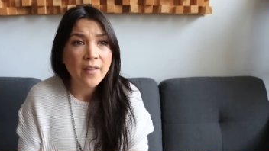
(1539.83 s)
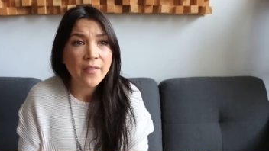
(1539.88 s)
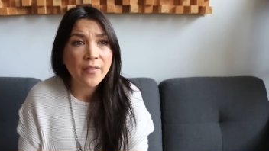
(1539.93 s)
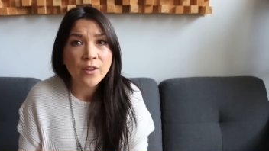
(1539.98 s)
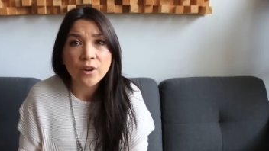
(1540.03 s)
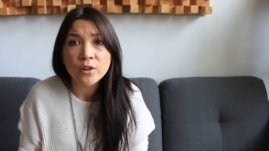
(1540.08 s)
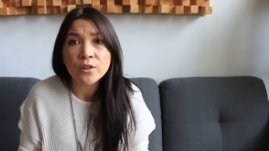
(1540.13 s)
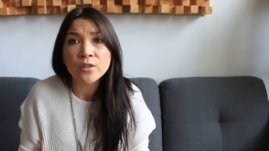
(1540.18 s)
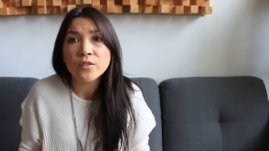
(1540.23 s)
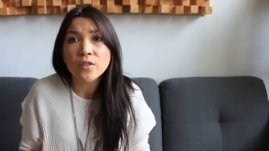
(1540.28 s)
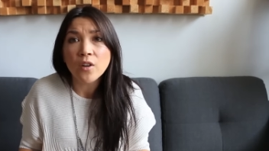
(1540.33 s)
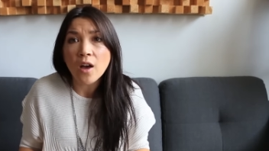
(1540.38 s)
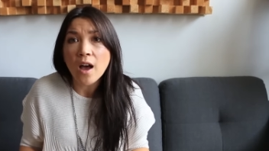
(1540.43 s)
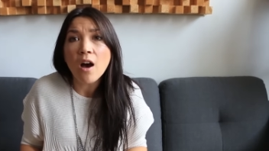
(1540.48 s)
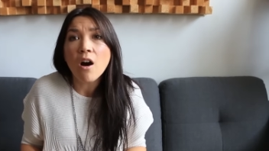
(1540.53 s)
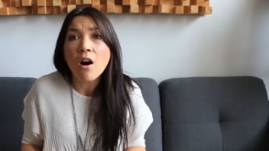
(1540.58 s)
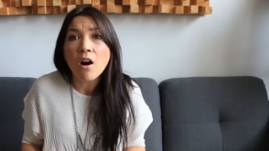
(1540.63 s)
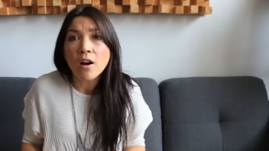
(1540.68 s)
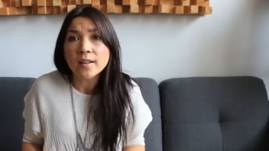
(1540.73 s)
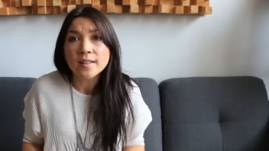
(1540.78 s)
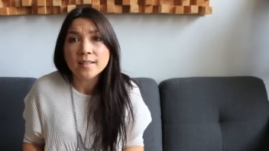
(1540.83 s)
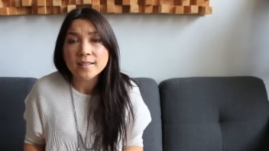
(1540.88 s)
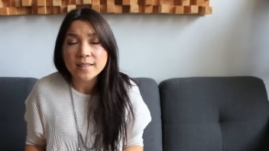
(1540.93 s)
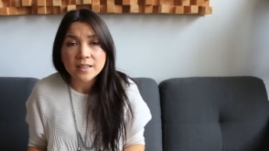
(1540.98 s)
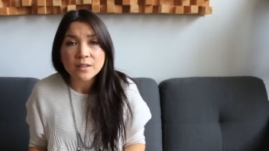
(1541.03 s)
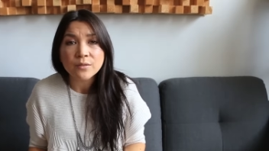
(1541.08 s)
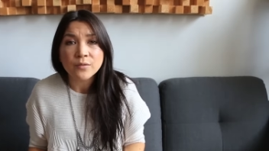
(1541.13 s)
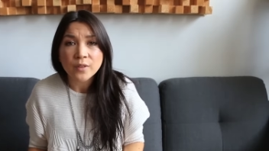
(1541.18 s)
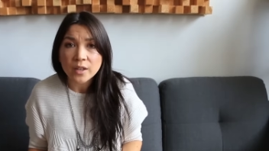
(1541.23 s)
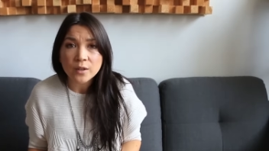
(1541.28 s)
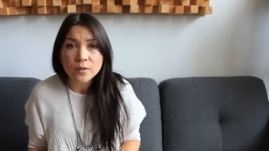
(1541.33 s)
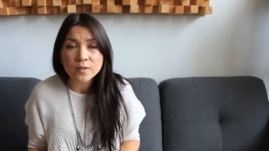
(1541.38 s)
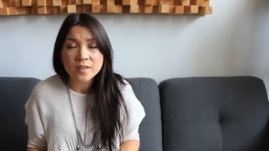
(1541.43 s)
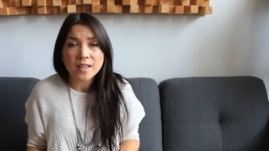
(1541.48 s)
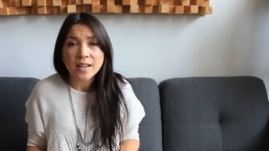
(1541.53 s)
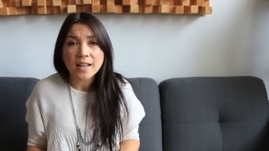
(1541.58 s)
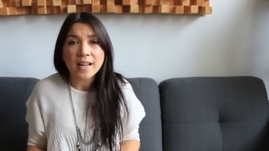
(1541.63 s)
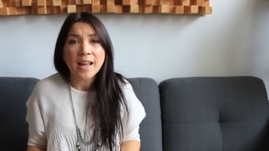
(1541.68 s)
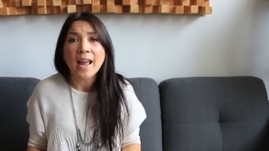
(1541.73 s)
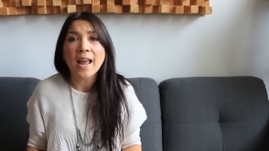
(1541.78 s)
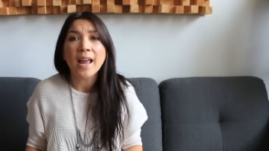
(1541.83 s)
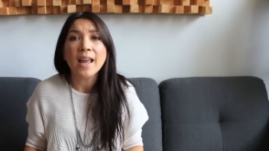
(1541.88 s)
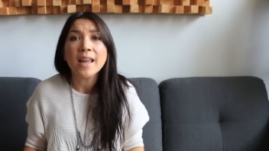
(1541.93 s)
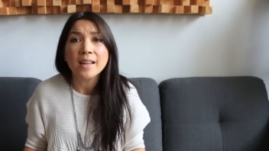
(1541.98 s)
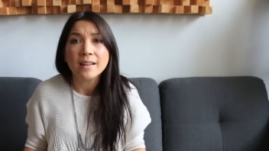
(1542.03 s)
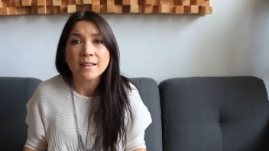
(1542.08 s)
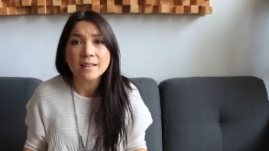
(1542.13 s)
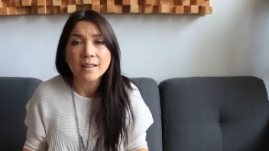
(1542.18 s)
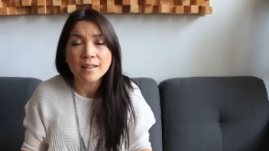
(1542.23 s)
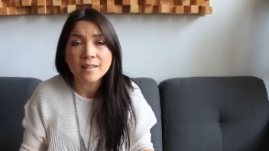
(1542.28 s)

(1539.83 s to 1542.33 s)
they're honestly the videos that I hate.